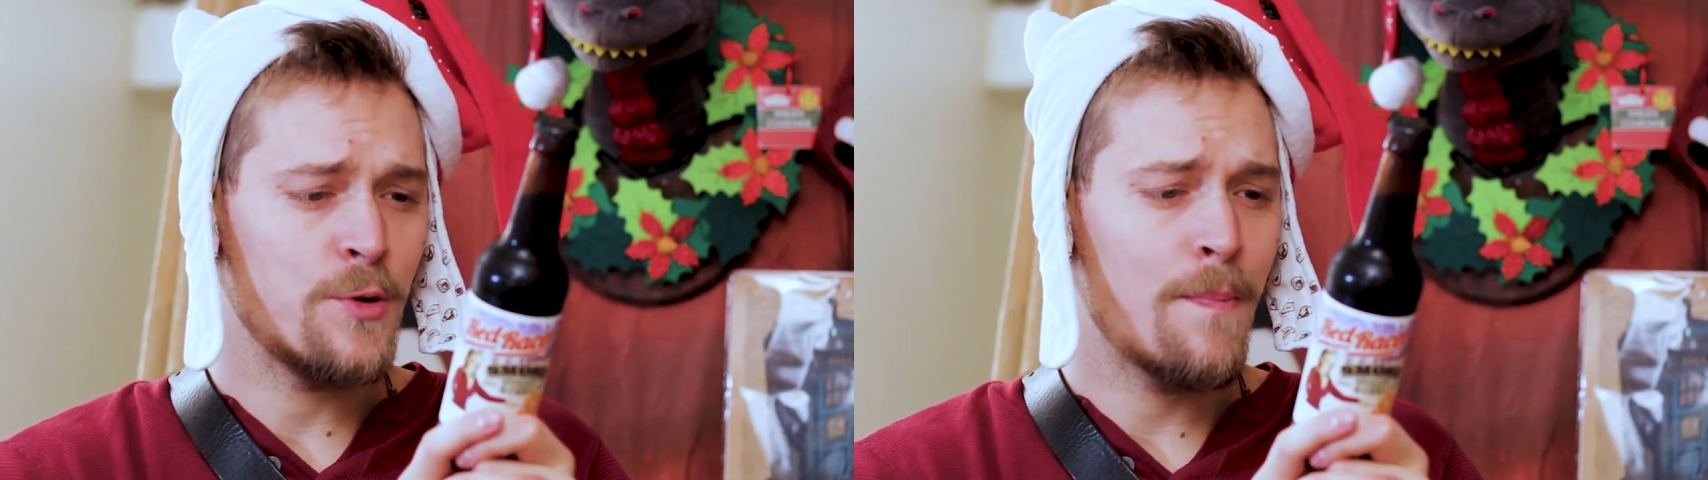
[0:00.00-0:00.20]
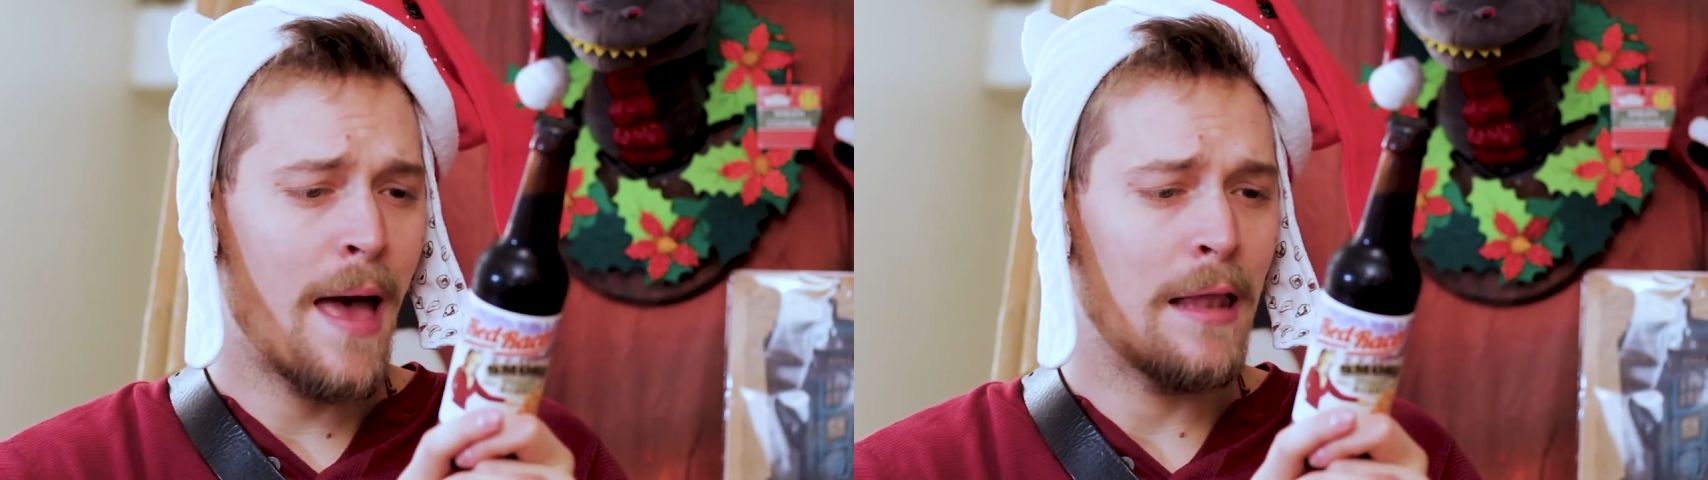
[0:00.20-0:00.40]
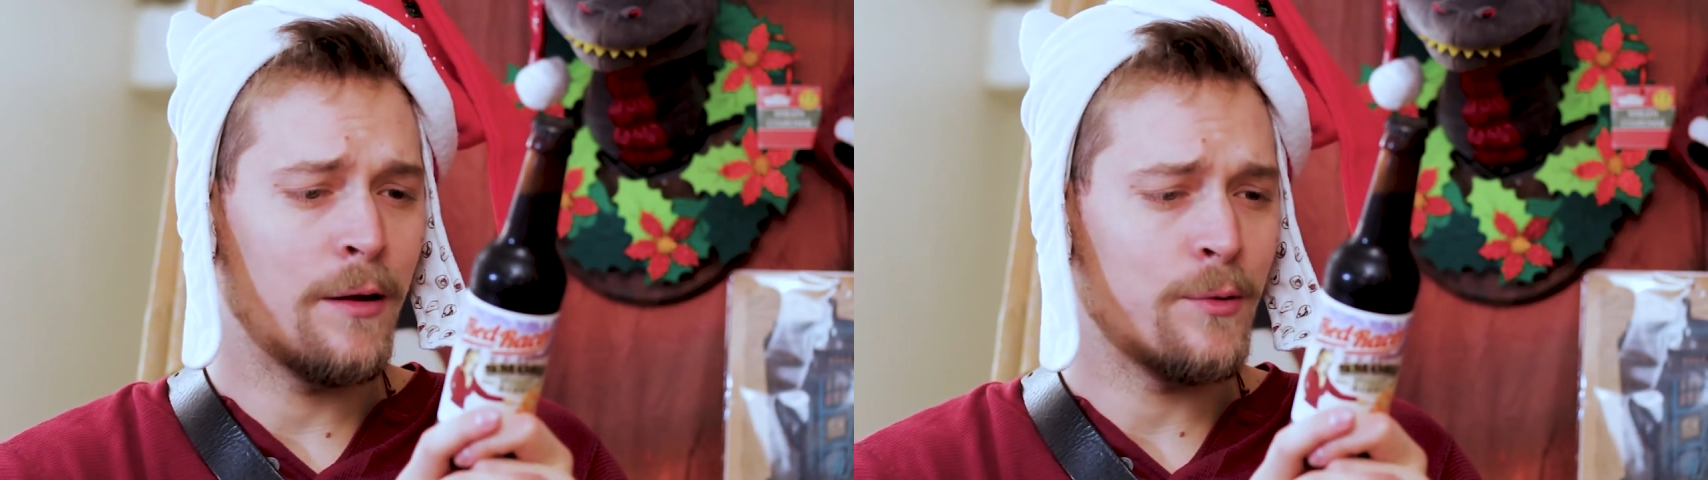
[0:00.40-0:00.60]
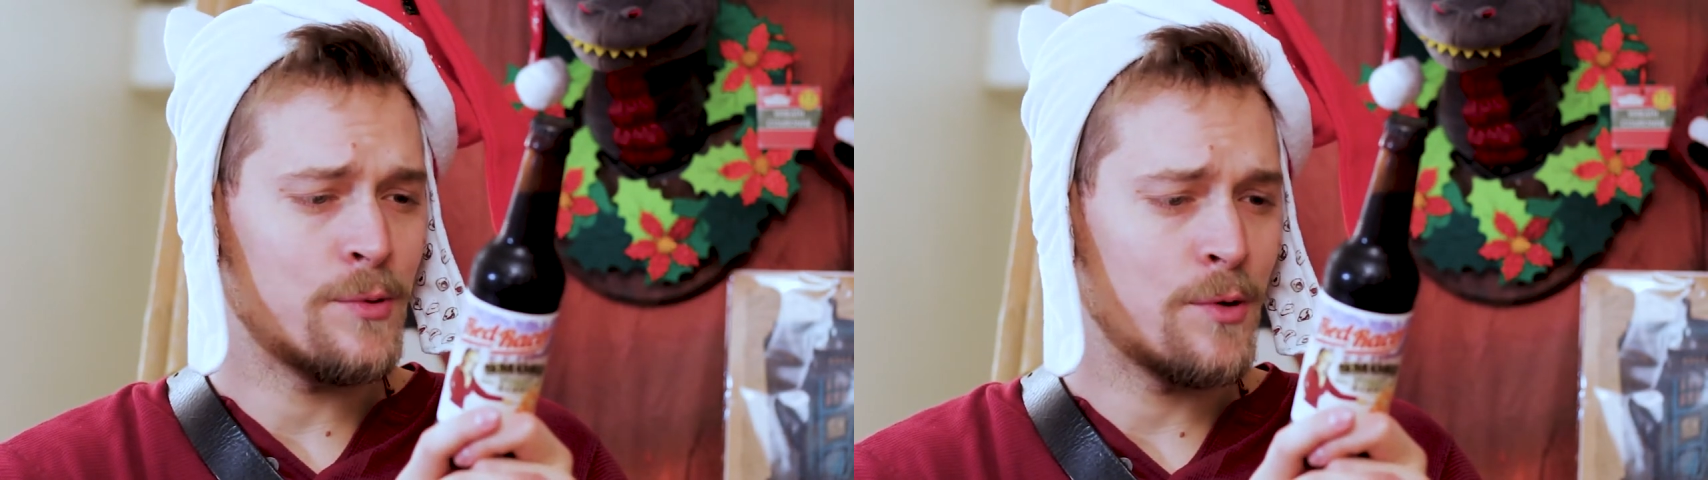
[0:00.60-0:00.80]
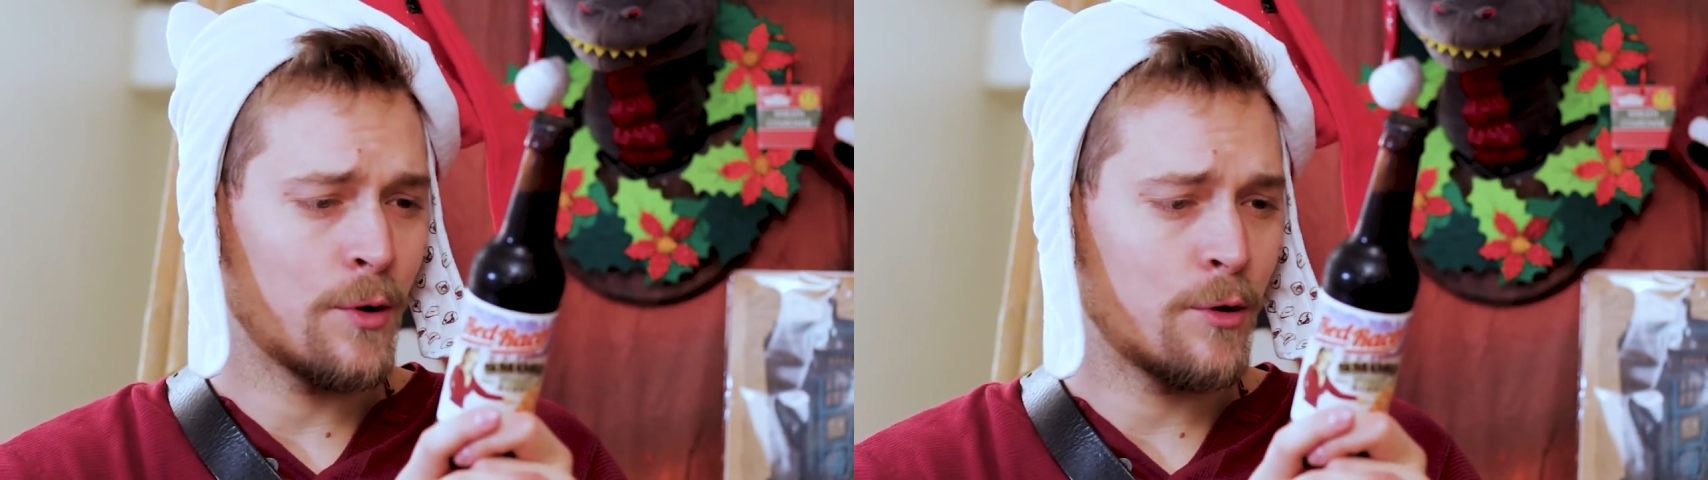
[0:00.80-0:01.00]
your
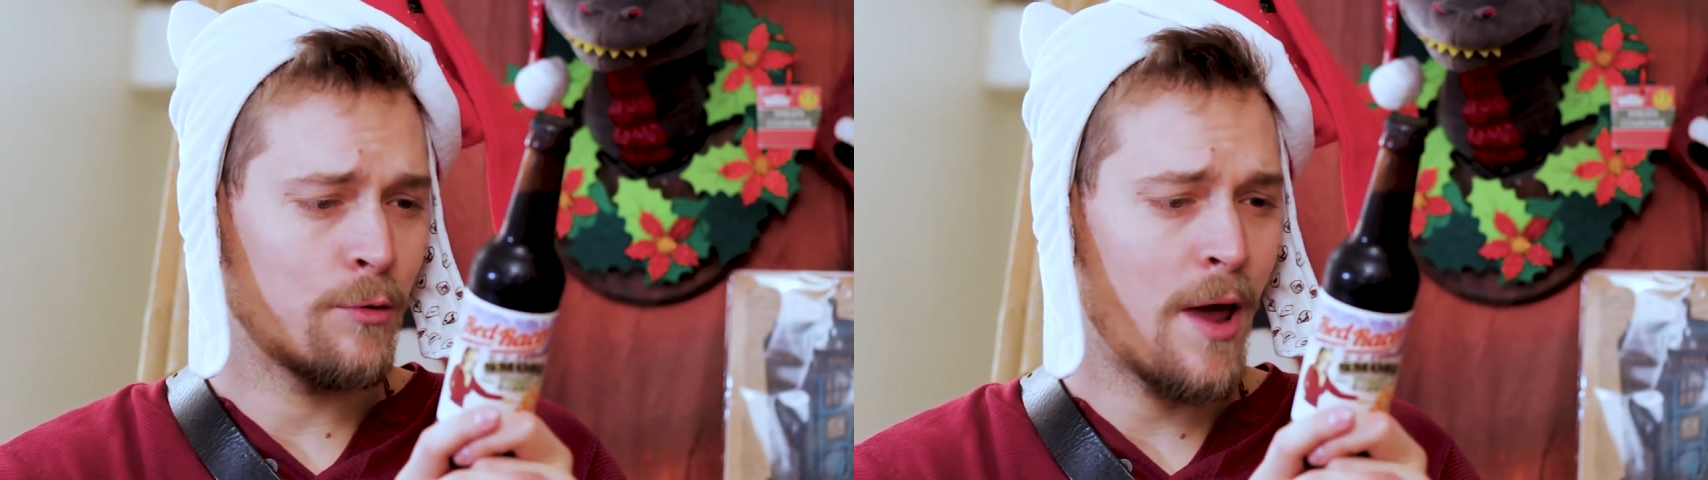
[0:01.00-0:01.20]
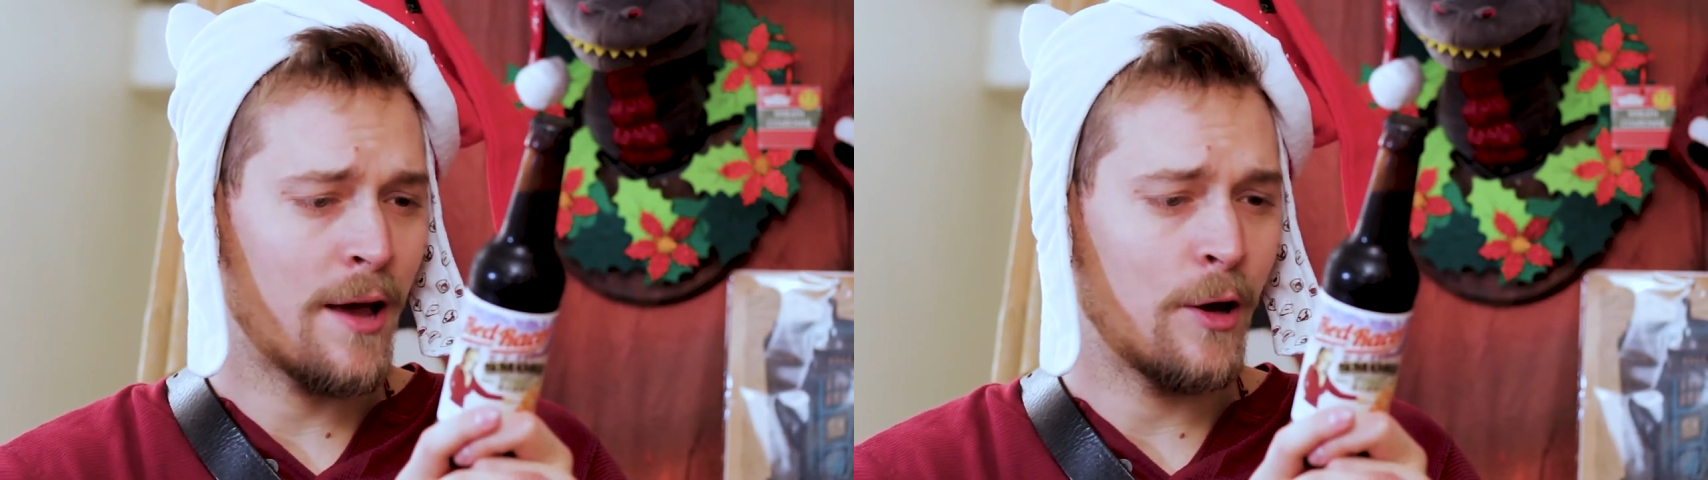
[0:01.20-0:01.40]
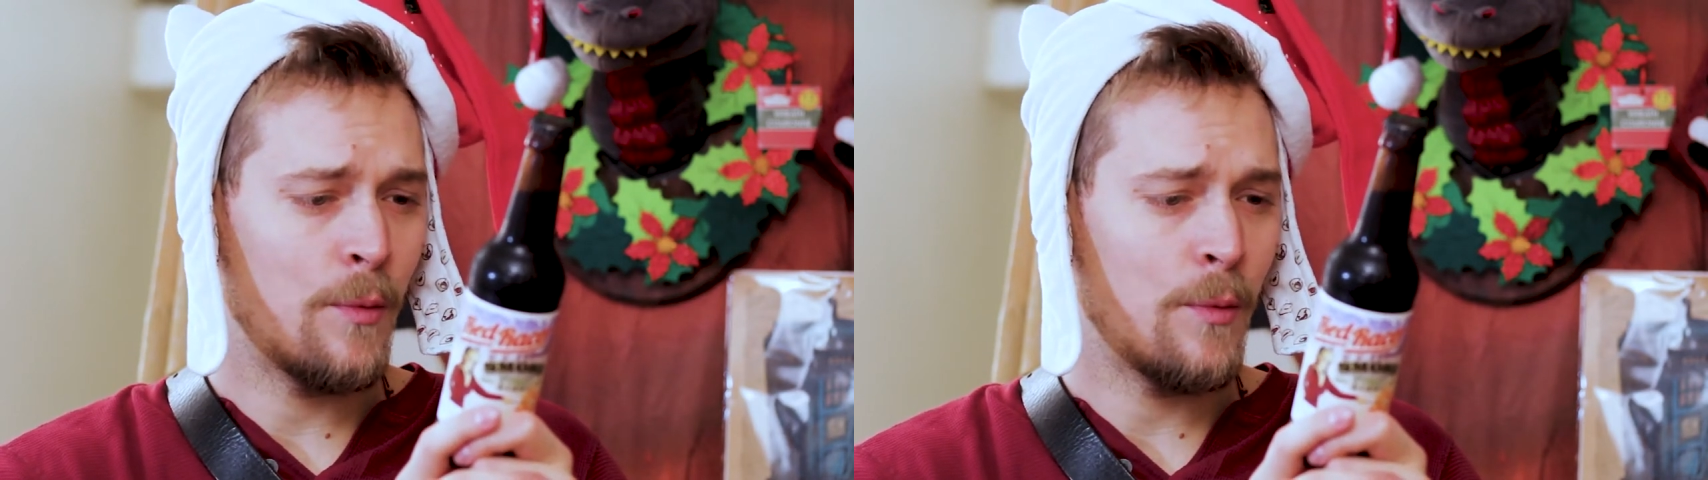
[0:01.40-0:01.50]
mallows or crack